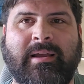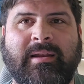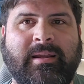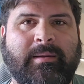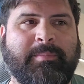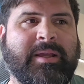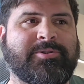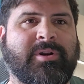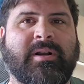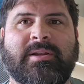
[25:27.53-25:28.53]
any
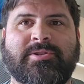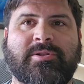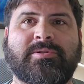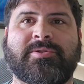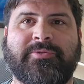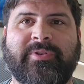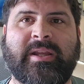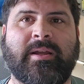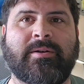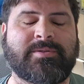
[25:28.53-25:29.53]
Patreon exclusive
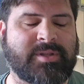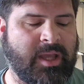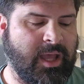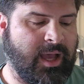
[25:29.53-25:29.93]
videos,